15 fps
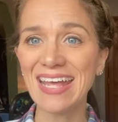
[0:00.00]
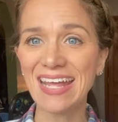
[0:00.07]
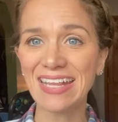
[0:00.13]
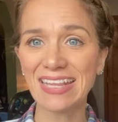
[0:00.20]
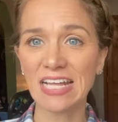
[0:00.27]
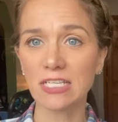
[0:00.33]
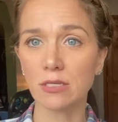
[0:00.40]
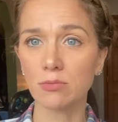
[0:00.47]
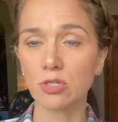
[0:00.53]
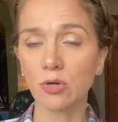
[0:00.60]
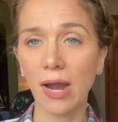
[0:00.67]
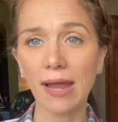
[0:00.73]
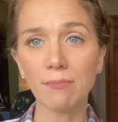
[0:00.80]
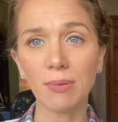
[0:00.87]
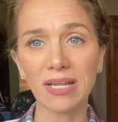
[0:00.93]
Hit that
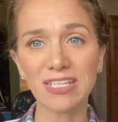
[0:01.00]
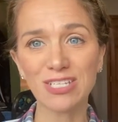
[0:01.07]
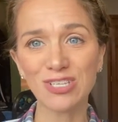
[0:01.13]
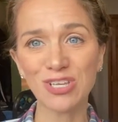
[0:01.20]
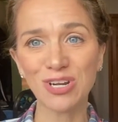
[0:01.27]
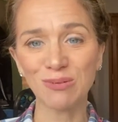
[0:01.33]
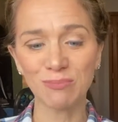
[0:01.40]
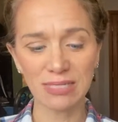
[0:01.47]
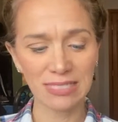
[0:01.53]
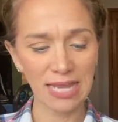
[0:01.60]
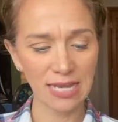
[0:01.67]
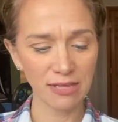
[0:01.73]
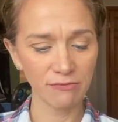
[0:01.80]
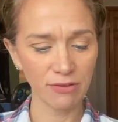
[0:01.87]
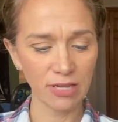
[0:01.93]
subscribe button so you don't miss
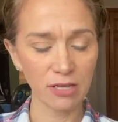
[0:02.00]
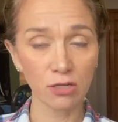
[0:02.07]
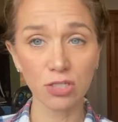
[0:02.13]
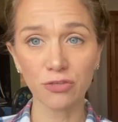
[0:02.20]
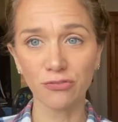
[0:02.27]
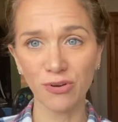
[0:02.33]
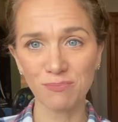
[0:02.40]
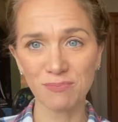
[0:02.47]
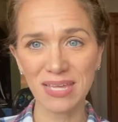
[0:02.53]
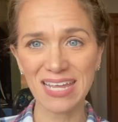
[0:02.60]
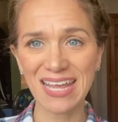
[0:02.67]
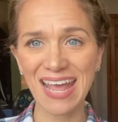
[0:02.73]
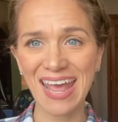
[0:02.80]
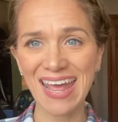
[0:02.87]
any videos from me.